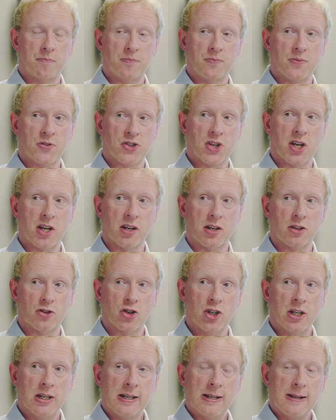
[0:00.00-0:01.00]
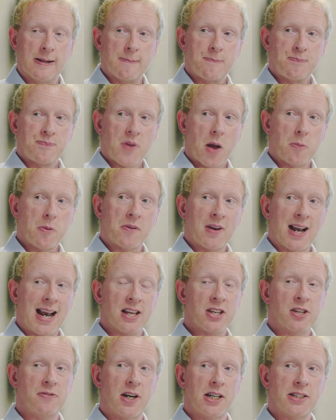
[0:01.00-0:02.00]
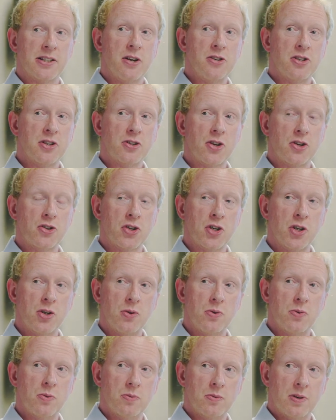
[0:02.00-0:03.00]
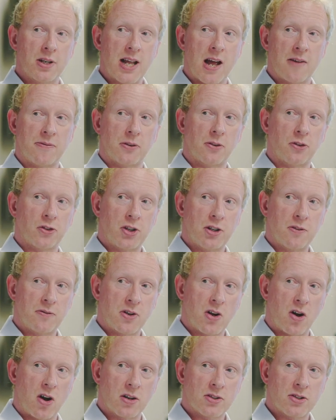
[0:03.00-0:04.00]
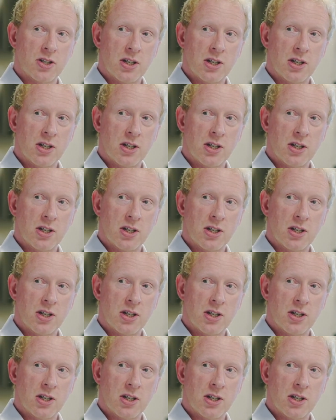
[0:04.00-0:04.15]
search. And we've classified those into 2 levels. You've got